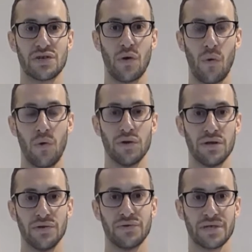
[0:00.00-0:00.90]

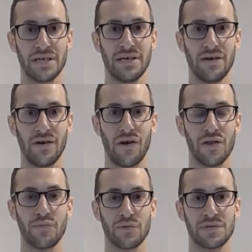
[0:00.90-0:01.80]
hold loosely on
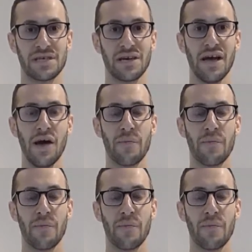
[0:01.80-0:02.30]
the broomstick,